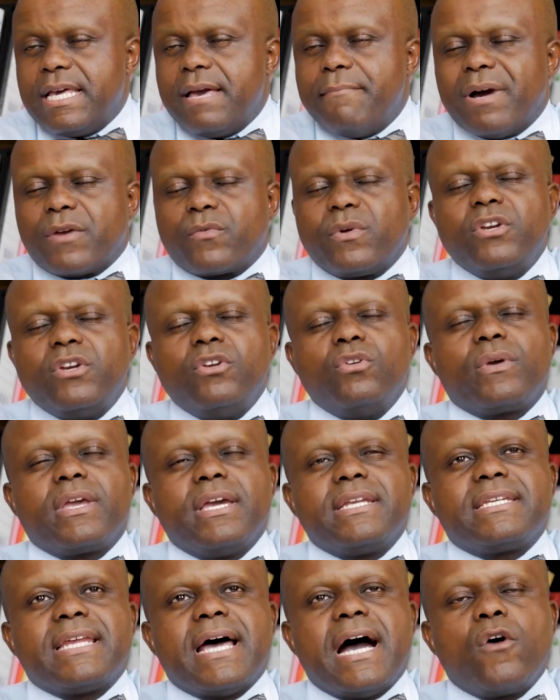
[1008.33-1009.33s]
But when you look
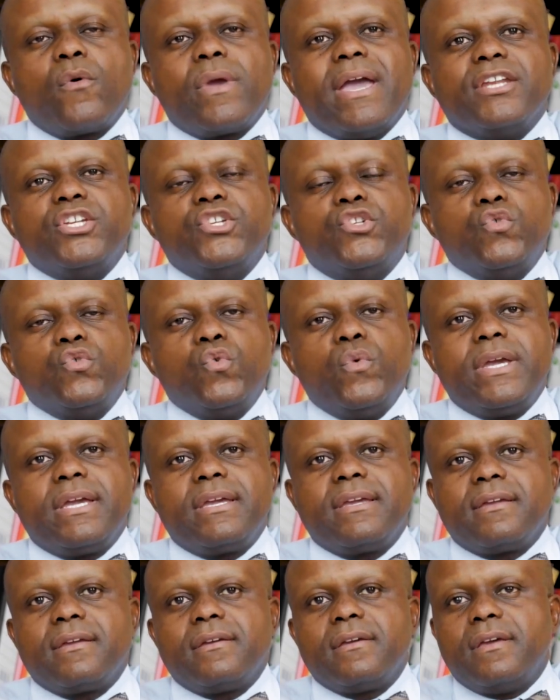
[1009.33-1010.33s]
at how we are
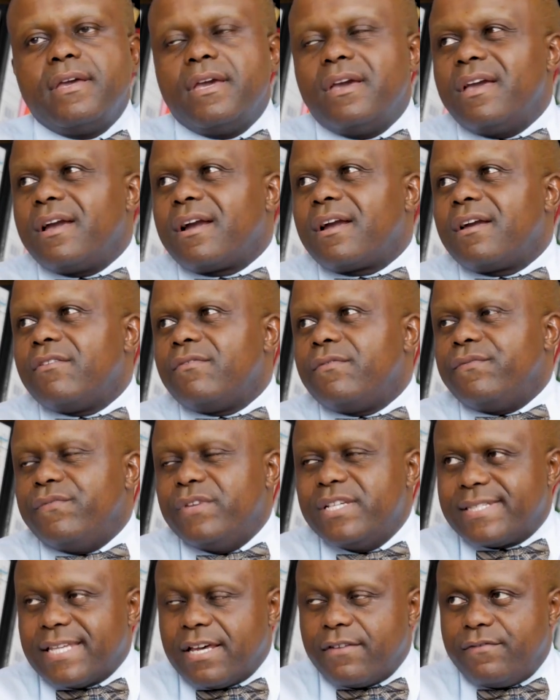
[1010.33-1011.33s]
doing
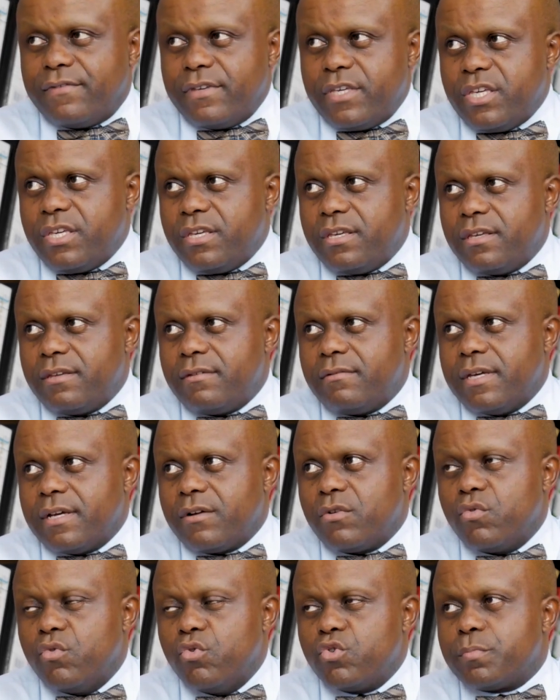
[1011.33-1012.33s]
vis-a-vis
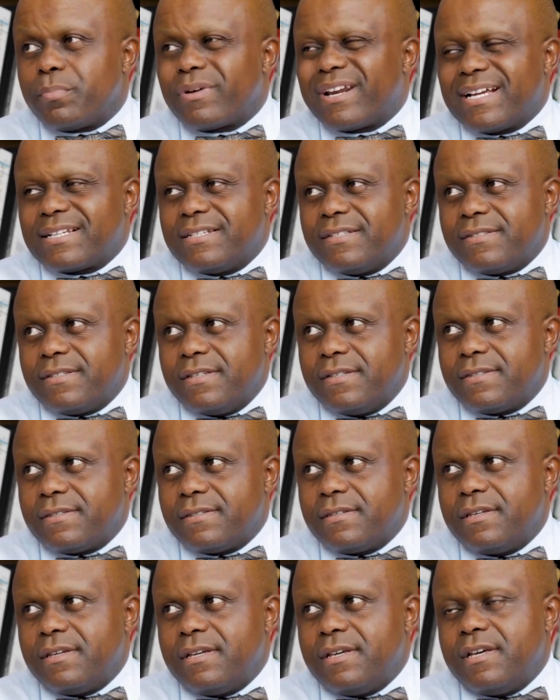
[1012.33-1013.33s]
good practices,